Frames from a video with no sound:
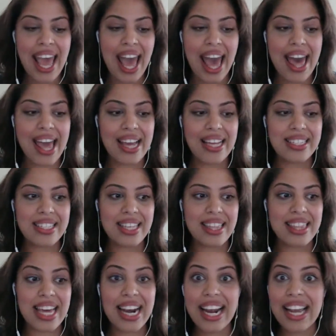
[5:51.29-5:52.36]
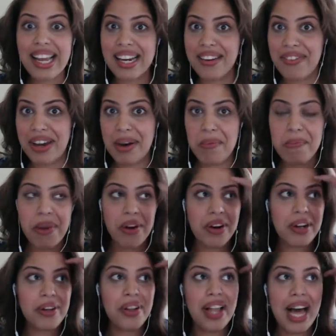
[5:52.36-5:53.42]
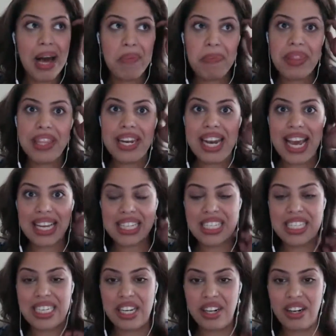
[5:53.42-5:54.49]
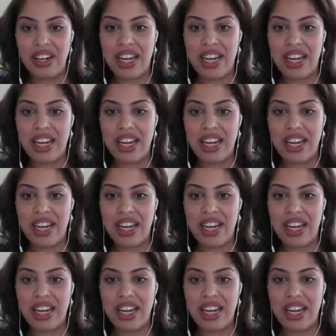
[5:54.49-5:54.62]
And then I kind of had a miracle happen the next year,